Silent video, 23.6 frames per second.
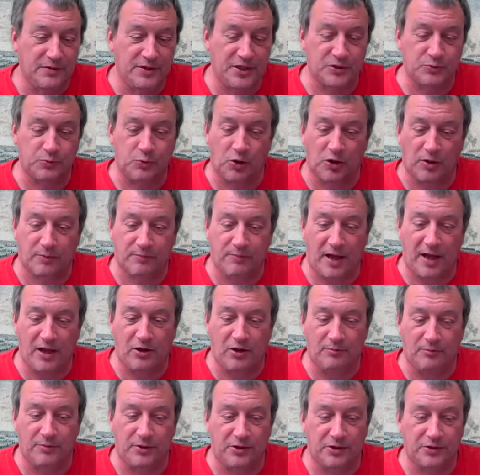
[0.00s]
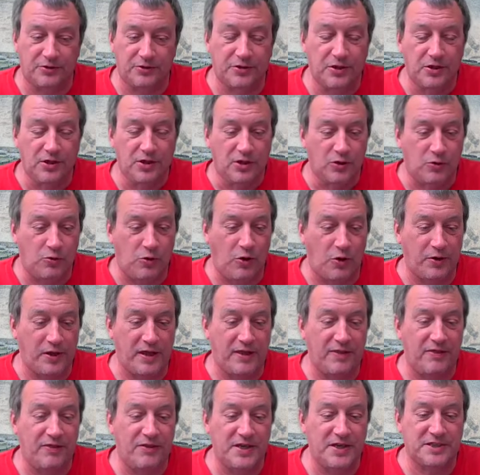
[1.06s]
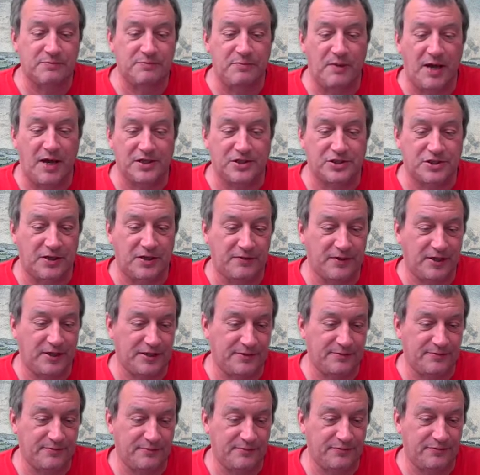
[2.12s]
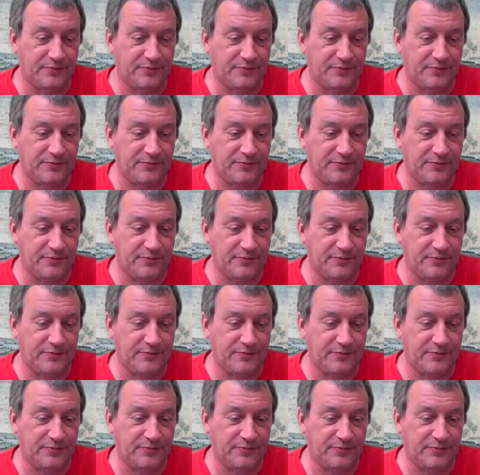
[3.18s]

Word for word: this work by Humboldt, quoting this much of it.